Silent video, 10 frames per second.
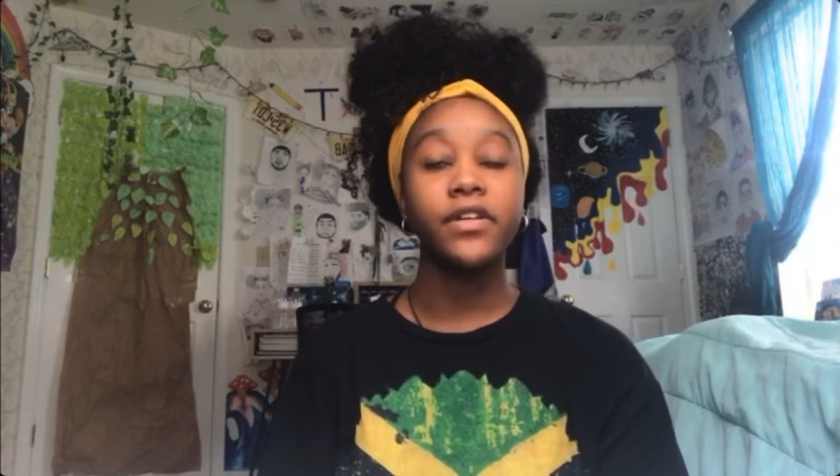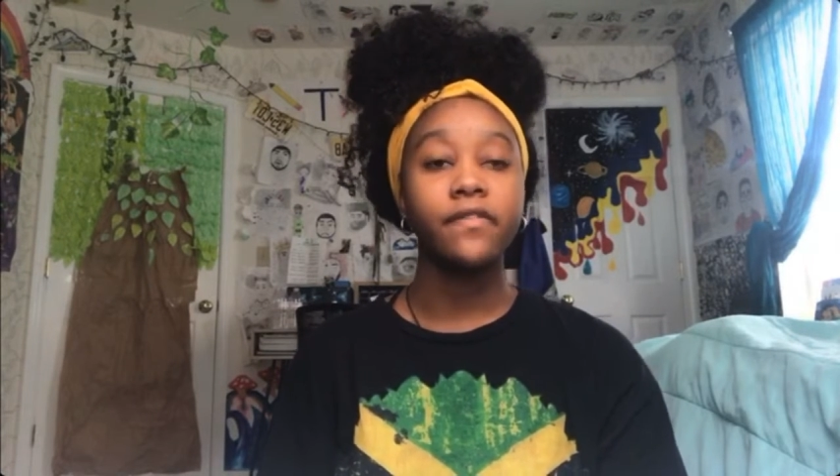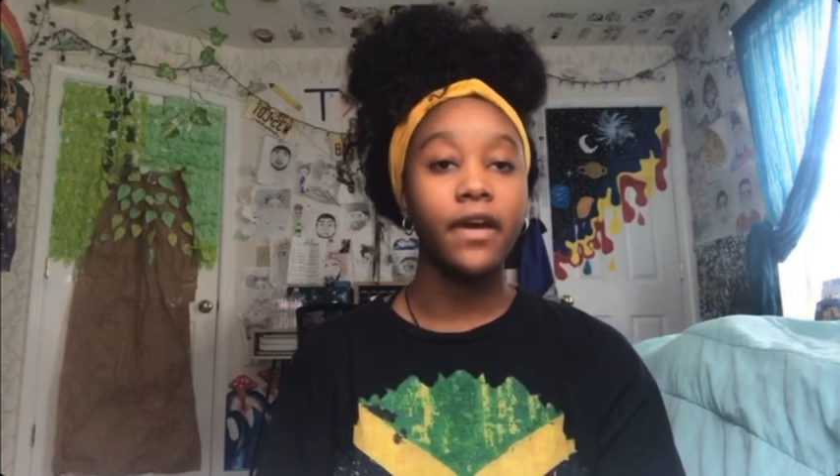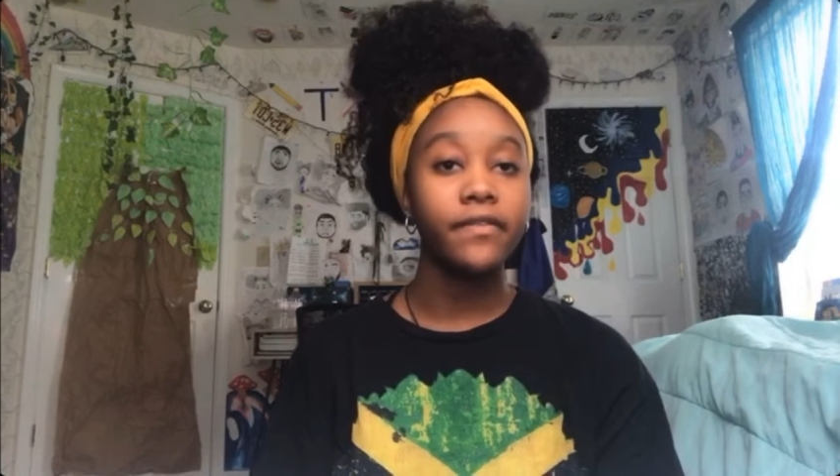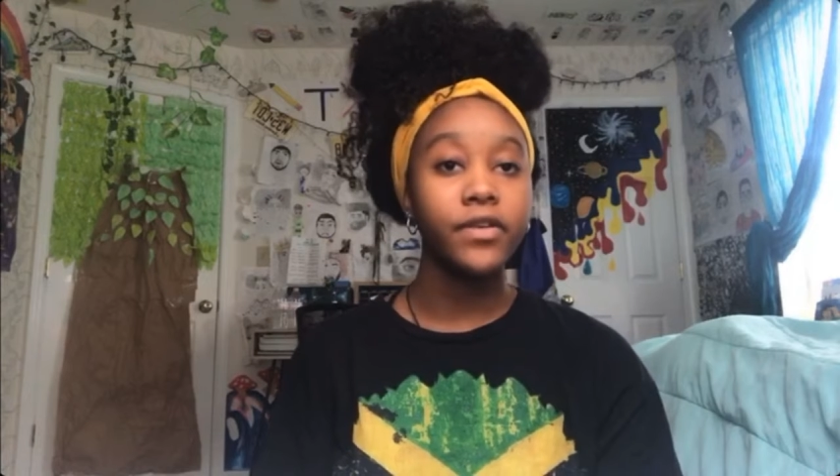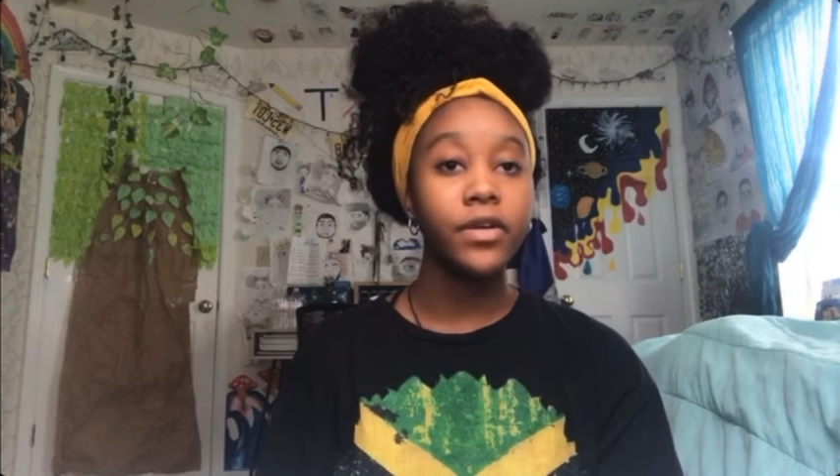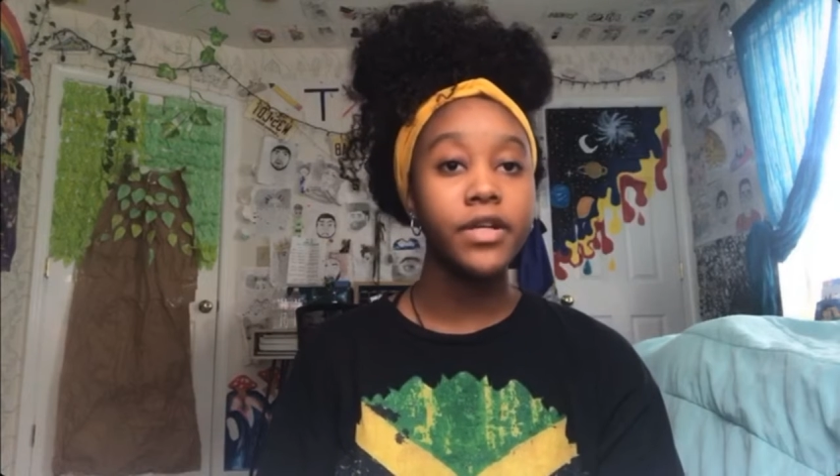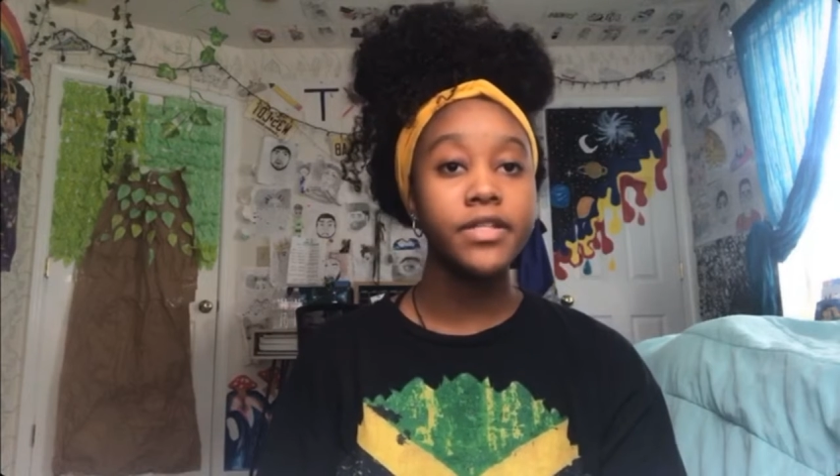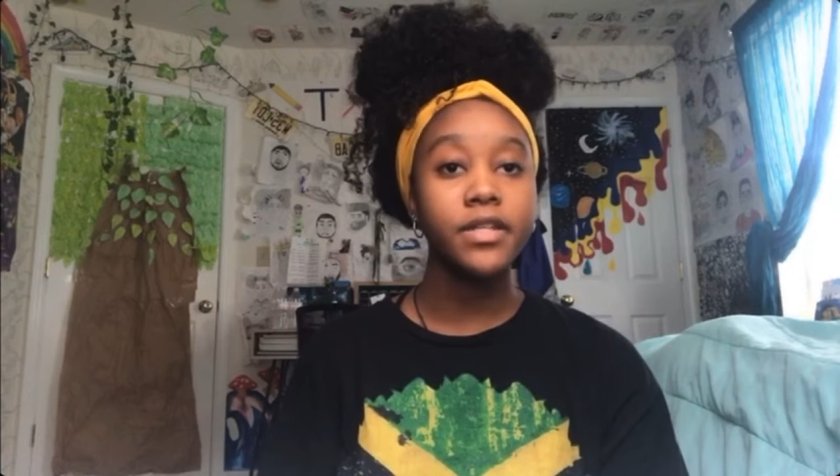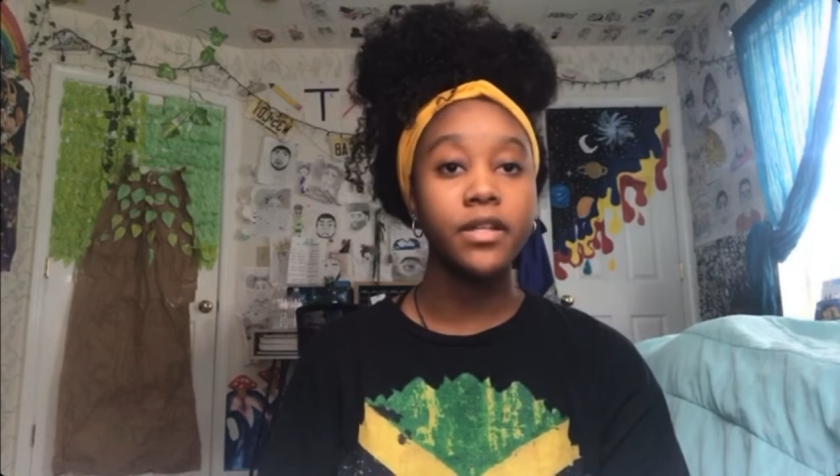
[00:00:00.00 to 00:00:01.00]
35
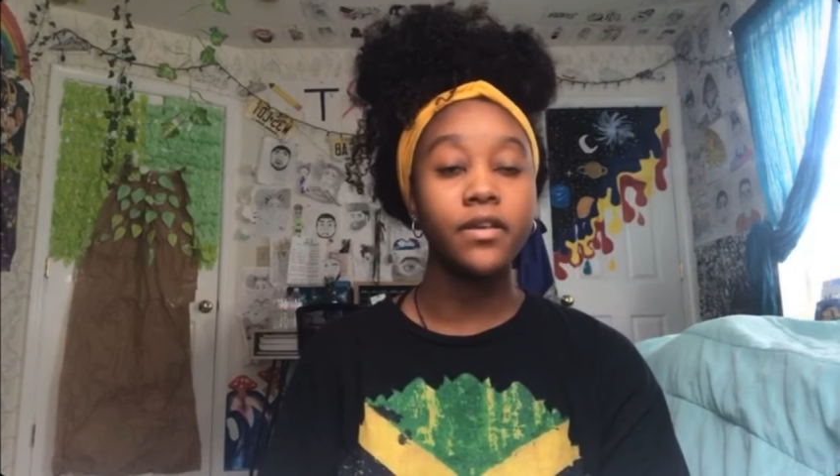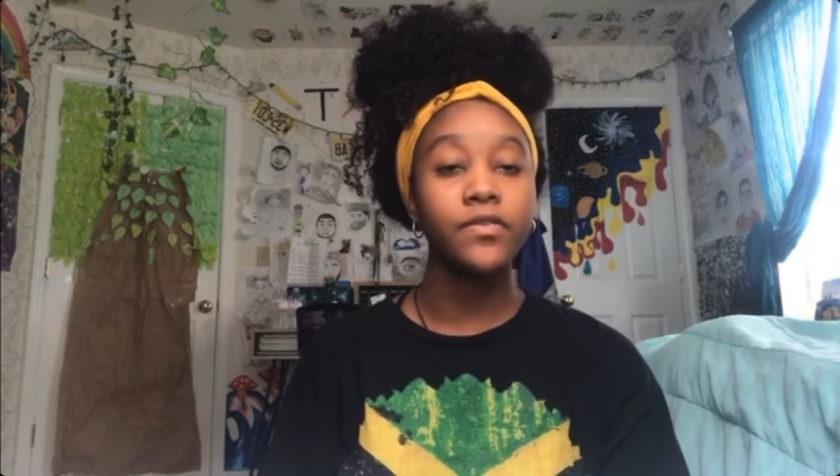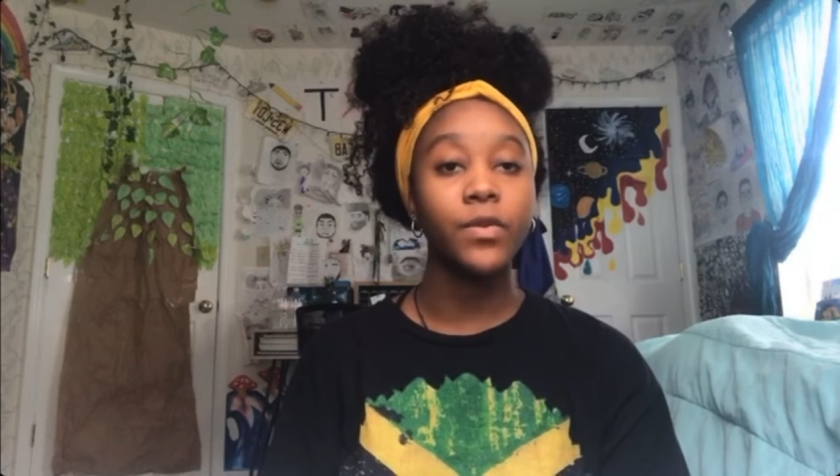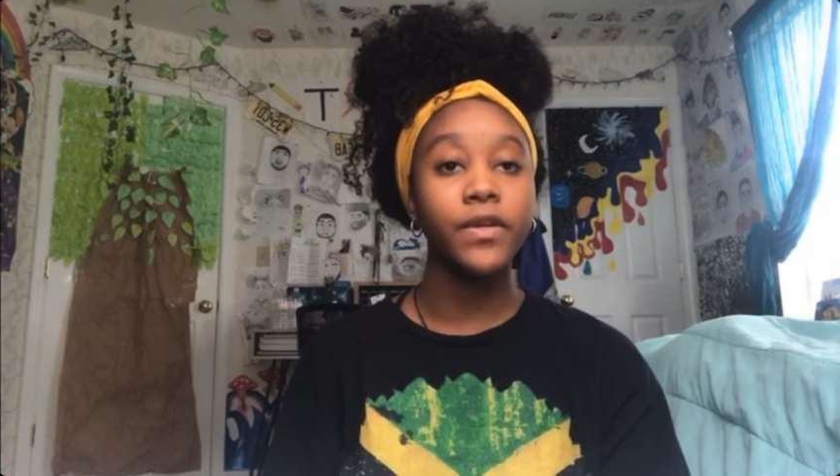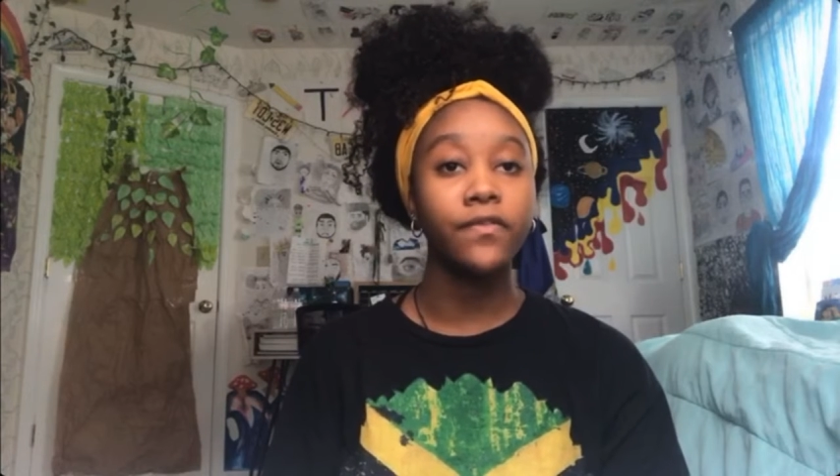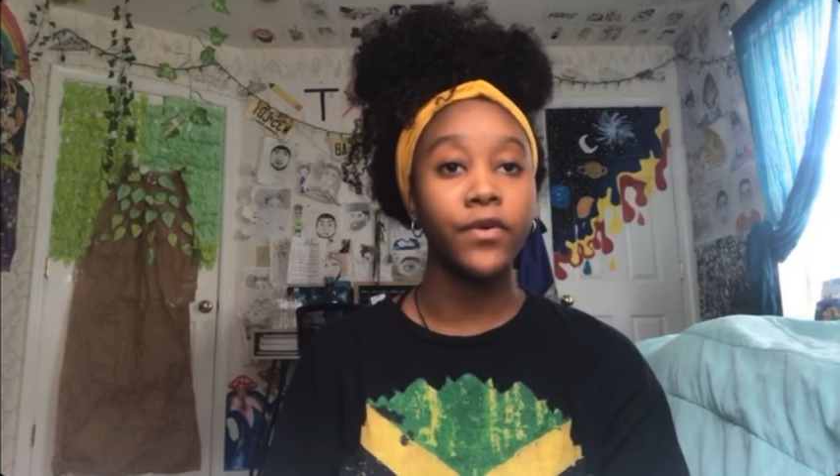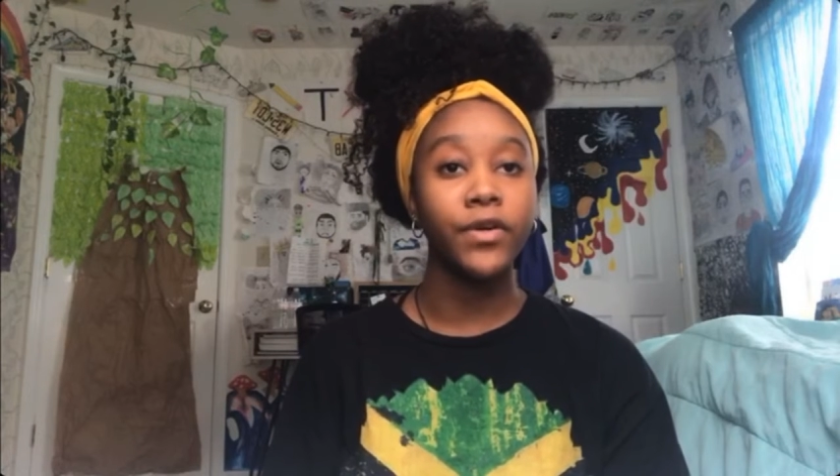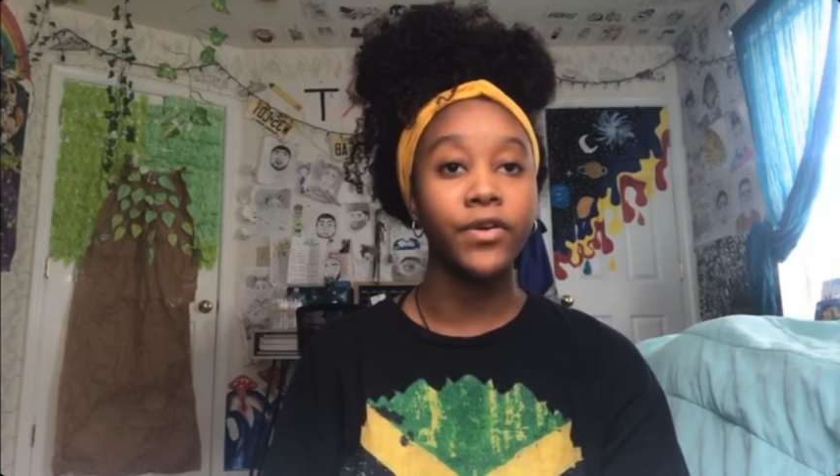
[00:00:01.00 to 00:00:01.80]
degrees and a low of 24